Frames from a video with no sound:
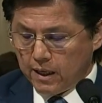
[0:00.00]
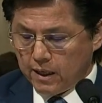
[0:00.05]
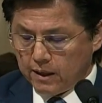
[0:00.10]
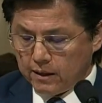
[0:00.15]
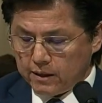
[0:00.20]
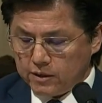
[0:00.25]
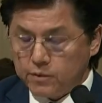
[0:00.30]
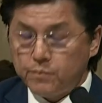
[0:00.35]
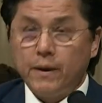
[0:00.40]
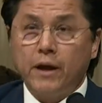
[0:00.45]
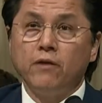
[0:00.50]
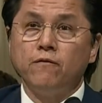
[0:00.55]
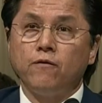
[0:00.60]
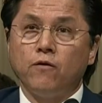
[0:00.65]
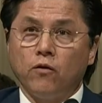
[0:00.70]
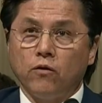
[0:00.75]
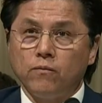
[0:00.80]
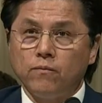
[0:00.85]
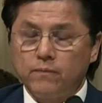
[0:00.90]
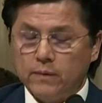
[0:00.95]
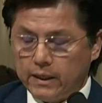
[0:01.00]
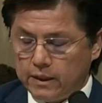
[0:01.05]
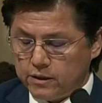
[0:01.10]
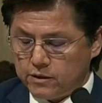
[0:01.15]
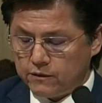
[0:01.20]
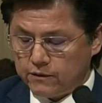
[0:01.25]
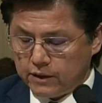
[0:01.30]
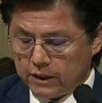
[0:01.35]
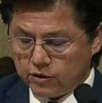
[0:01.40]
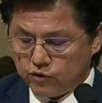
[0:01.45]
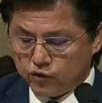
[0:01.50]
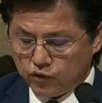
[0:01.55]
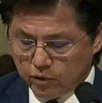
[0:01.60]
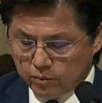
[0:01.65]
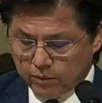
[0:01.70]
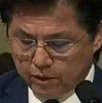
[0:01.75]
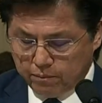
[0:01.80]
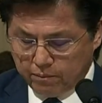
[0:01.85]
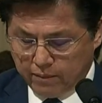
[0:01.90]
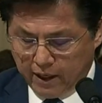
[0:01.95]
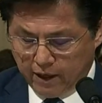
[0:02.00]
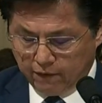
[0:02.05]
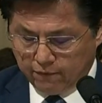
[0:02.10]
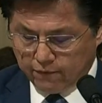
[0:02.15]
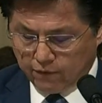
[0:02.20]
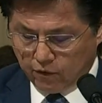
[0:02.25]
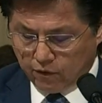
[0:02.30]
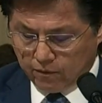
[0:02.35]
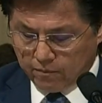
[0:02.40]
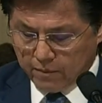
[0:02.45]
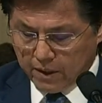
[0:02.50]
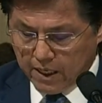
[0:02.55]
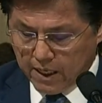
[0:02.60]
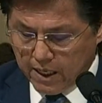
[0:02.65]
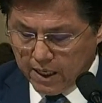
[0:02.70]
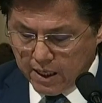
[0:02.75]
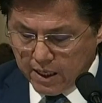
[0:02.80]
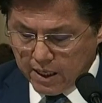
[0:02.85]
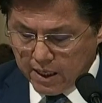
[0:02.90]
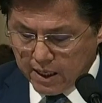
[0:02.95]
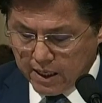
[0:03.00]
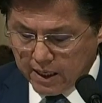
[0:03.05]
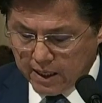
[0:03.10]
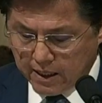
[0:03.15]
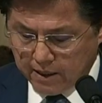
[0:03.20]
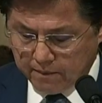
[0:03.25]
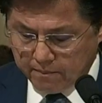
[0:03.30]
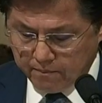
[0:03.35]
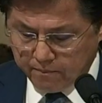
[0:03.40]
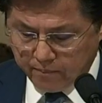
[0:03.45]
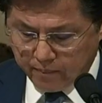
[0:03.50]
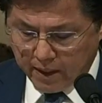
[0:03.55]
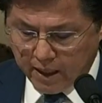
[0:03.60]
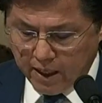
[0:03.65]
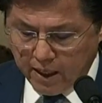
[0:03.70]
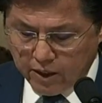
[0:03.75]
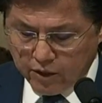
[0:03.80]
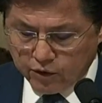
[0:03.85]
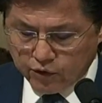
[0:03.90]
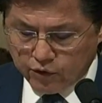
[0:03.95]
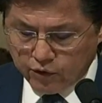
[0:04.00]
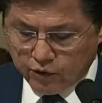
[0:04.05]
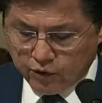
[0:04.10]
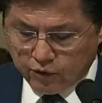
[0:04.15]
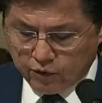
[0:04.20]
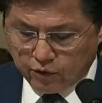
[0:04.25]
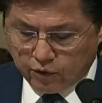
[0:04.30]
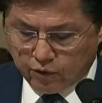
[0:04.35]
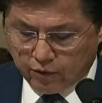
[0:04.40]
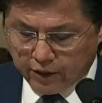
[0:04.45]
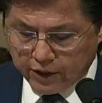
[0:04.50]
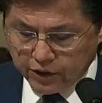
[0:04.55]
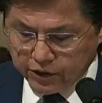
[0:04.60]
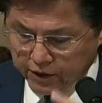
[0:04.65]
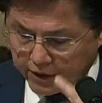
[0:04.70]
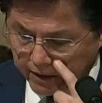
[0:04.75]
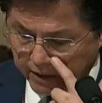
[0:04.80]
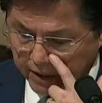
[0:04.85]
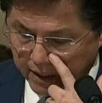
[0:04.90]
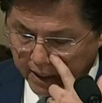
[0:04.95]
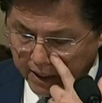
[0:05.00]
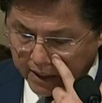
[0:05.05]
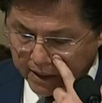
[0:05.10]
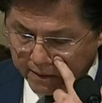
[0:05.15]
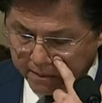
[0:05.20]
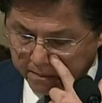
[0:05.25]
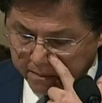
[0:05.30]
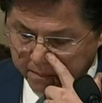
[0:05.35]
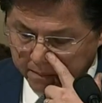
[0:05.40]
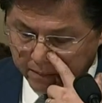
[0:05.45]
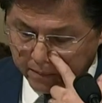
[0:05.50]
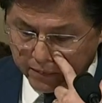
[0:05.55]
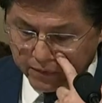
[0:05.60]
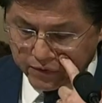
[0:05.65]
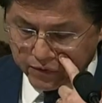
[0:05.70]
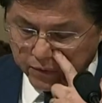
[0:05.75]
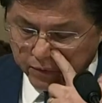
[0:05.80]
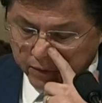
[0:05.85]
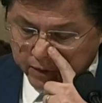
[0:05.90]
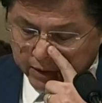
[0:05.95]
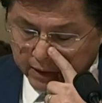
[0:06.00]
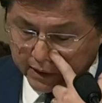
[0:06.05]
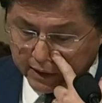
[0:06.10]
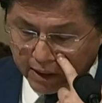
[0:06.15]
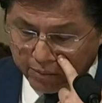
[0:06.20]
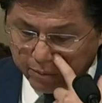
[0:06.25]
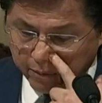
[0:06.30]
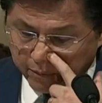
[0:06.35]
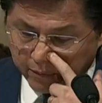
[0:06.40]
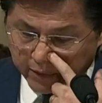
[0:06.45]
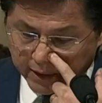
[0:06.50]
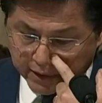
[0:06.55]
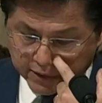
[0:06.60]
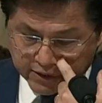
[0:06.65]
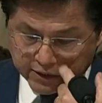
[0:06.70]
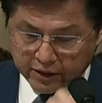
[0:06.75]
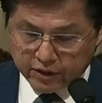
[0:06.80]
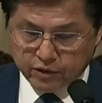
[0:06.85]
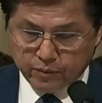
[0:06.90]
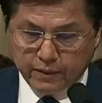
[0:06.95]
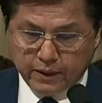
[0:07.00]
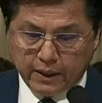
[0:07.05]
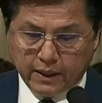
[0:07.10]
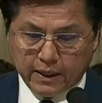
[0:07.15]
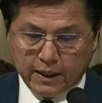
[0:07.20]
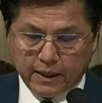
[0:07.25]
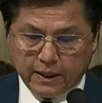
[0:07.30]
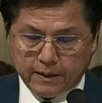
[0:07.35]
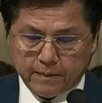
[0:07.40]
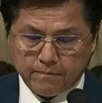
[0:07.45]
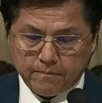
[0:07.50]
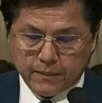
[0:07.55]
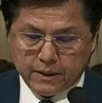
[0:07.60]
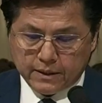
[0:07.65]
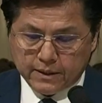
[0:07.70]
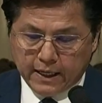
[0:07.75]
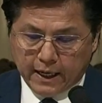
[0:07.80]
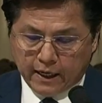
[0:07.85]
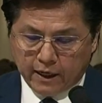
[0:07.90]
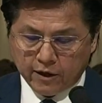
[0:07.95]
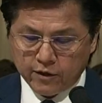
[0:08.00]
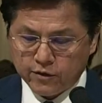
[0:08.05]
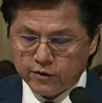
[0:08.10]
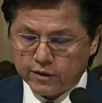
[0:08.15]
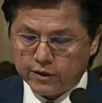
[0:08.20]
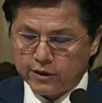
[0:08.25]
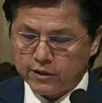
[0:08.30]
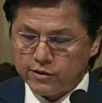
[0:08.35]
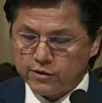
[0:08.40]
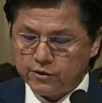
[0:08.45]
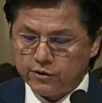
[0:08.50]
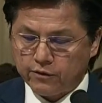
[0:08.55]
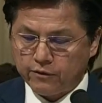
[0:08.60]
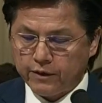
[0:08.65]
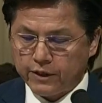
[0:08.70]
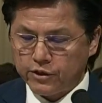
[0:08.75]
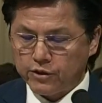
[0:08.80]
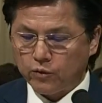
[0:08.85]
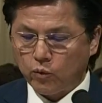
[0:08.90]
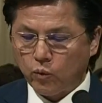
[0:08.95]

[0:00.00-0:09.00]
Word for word: It's painful. It's extremely painful. To your question, a couple of things need to be taken into consideration.